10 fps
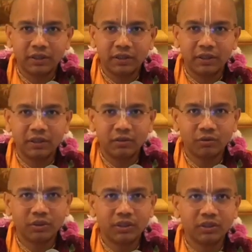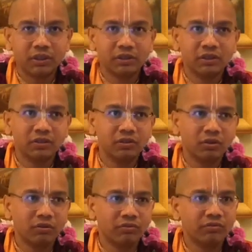He took the instructions
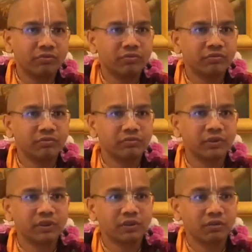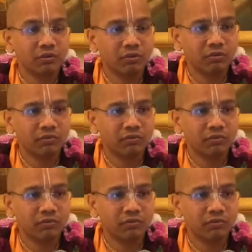of his Guru